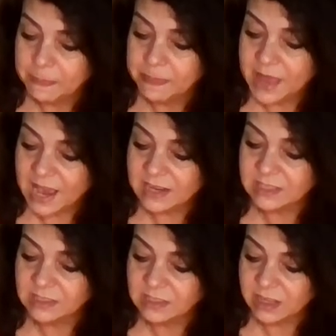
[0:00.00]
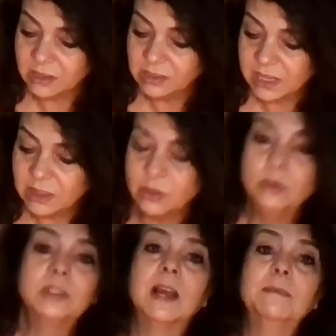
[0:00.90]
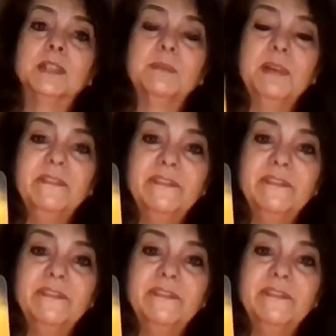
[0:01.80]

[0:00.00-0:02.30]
that is literally, those cups are being